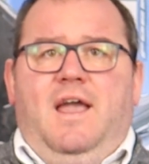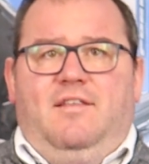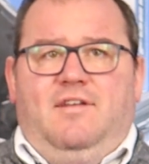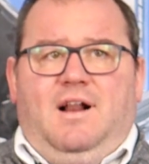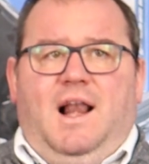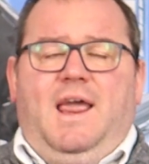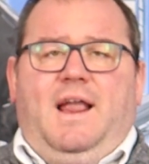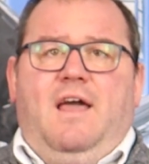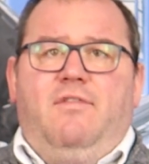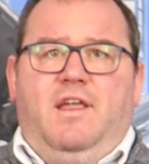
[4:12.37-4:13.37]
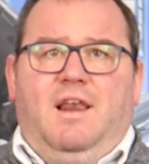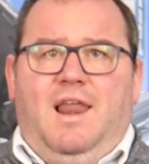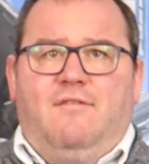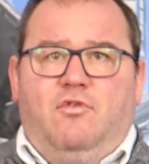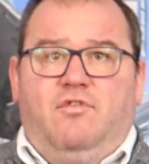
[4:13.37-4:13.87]
It's a click, and the
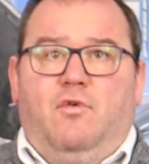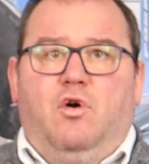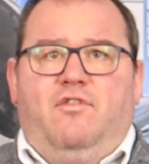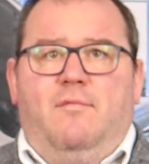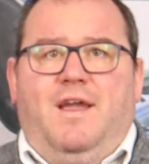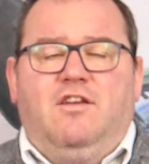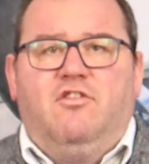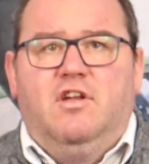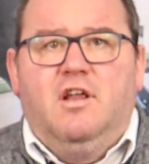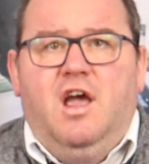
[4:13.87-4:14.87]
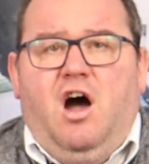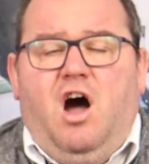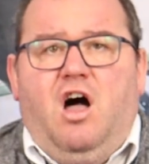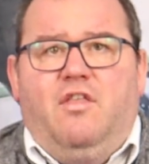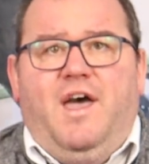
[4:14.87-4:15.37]
levels of automation
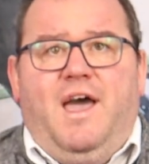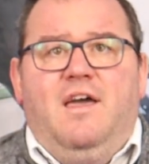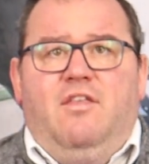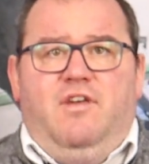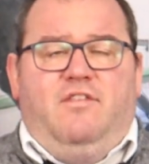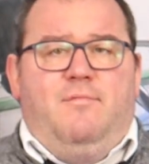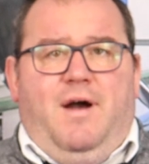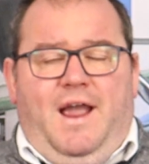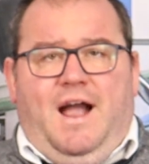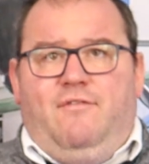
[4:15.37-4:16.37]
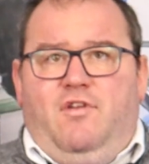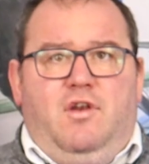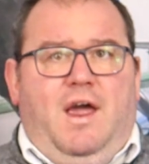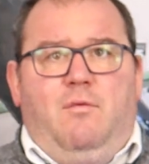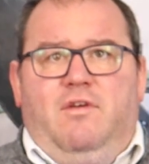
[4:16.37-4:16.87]
are there. This might have
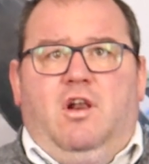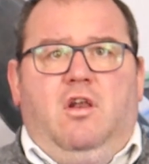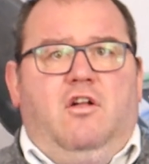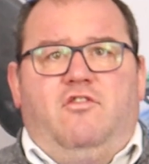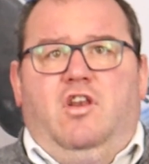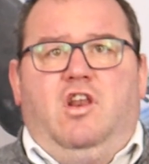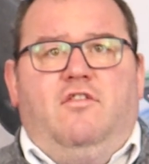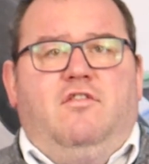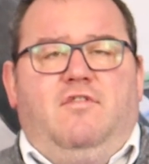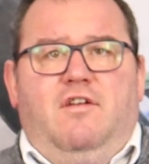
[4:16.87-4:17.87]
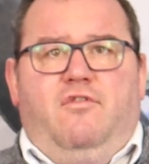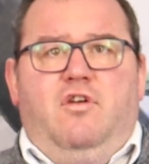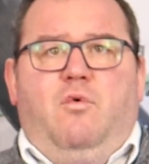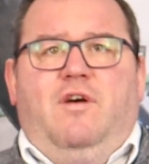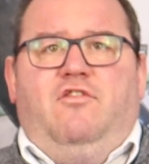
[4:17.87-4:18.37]
you now with lots and lots of
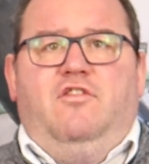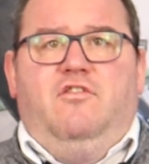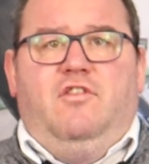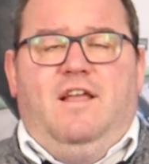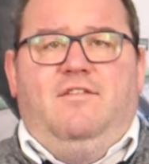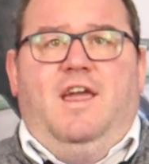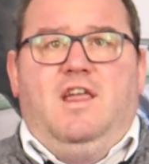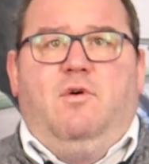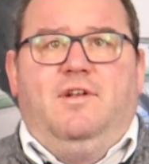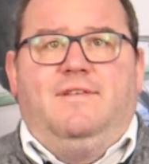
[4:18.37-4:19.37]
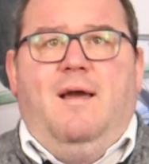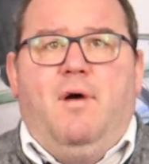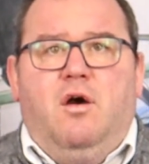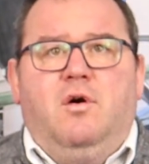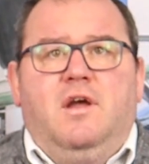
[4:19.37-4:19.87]
different questions. Let's get you on a
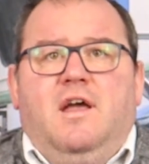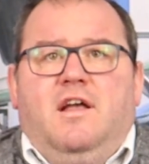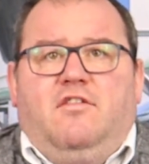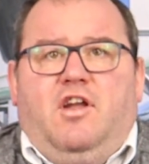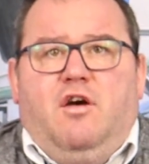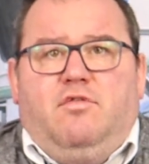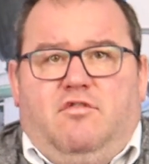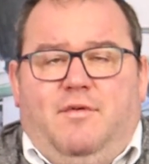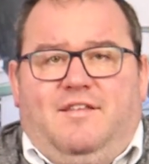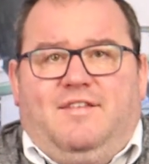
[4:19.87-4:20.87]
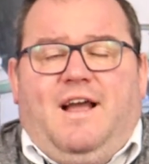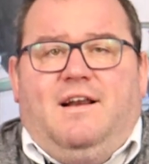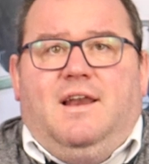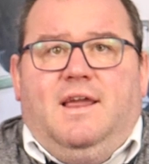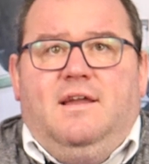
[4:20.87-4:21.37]
demo to go through
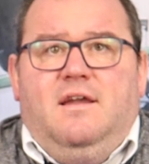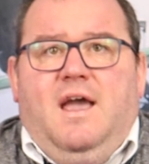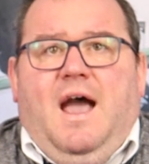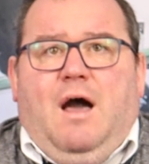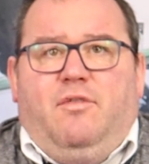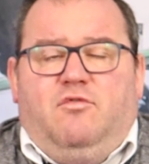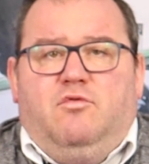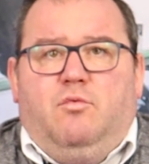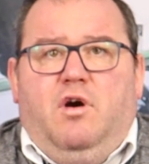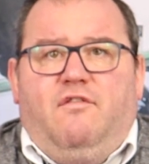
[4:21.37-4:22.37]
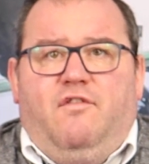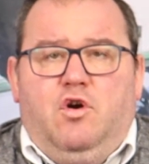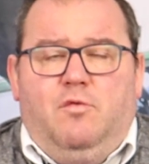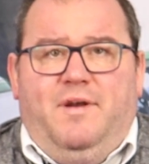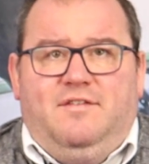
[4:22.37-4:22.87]
exactly how this would work for
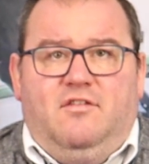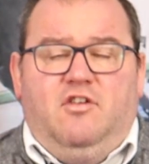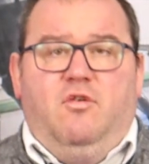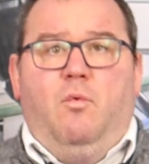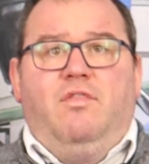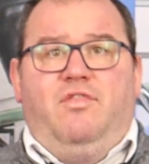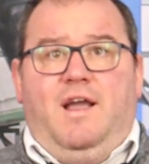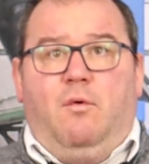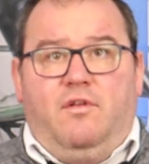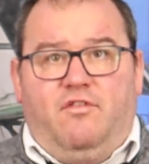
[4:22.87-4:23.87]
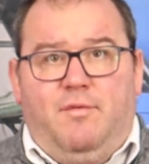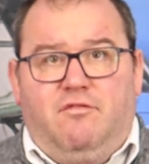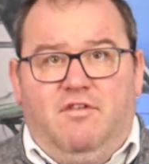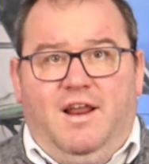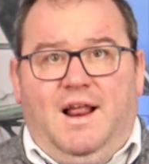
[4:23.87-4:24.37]
your business. Because the one thing I want to be
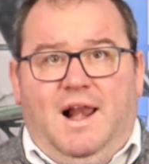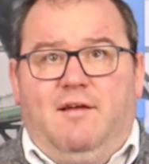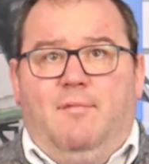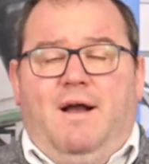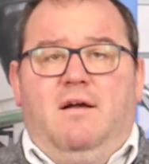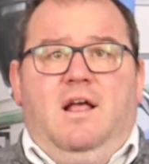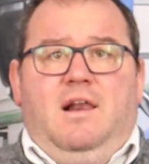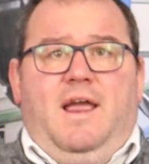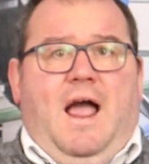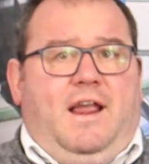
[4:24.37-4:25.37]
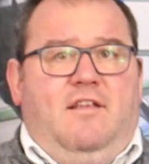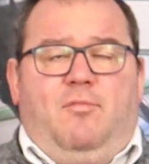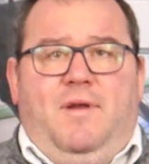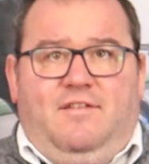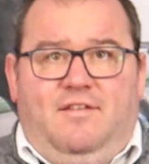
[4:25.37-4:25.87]
really clear about, like, I can
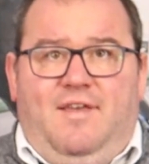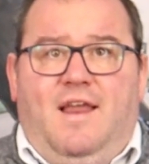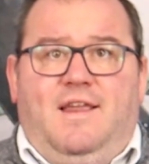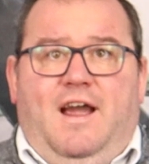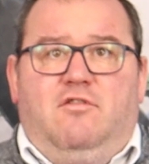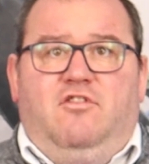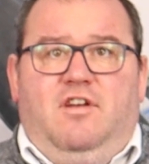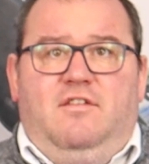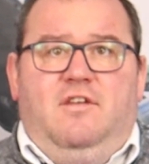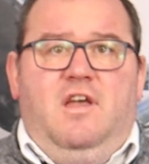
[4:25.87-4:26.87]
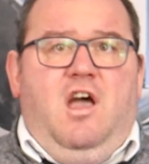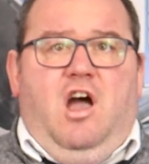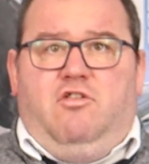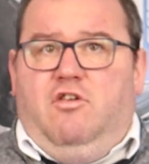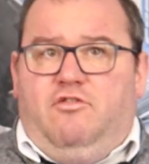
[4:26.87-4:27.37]
speak to 10 garages
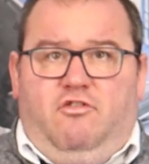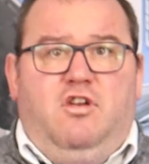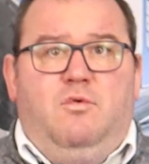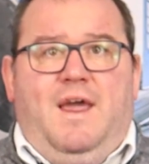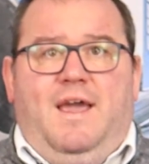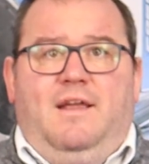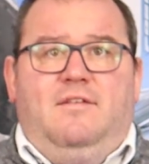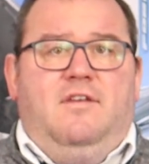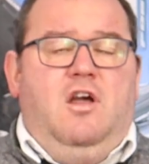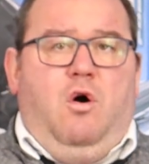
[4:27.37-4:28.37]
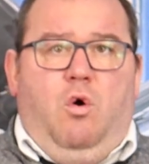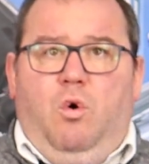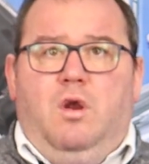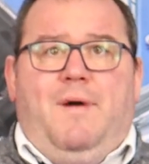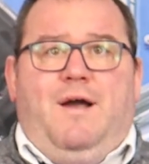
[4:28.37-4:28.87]
across 2 days
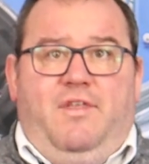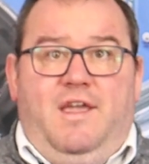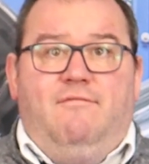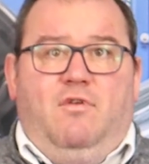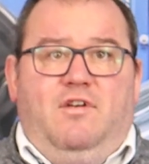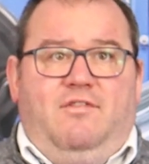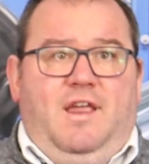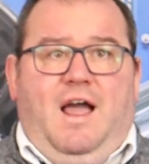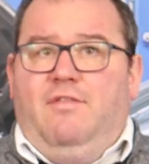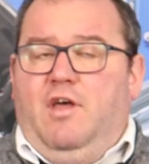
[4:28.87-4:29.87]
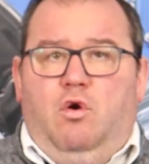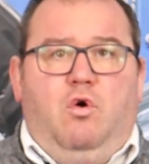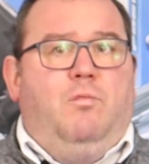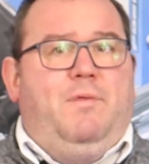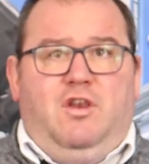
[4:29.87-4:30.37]
all about the invoicing, and they'll
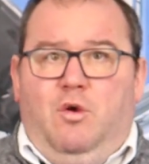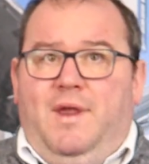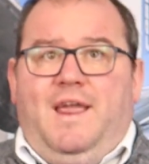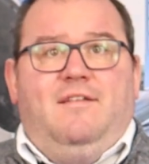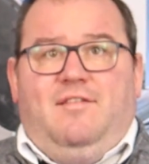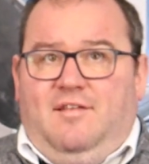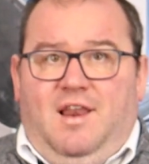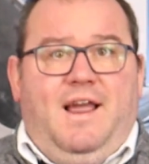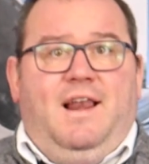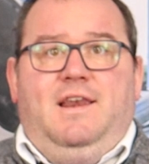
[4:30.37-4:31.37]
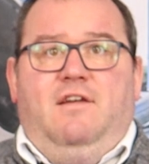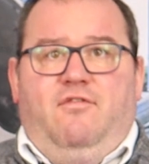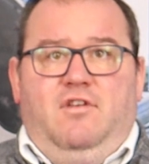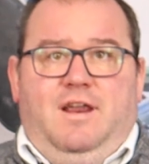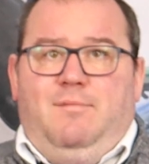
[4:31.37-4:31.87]
all be doing it slightly
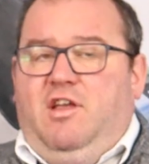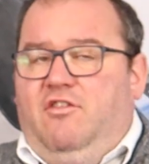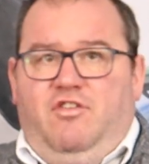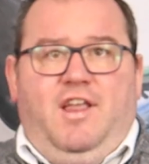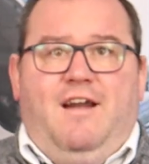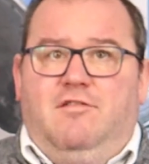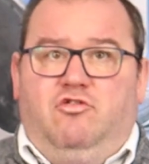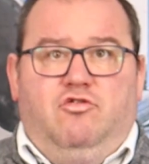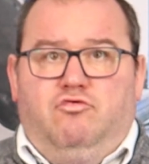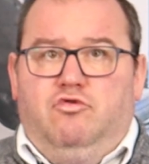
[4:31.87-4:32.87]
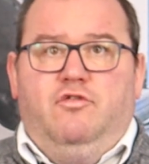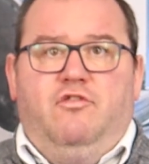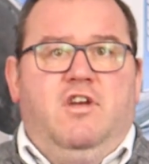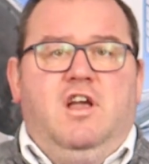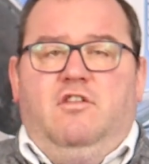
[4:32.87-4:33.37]
differently because the garage just
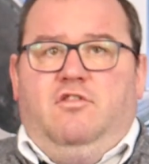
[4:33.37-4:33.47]
runs.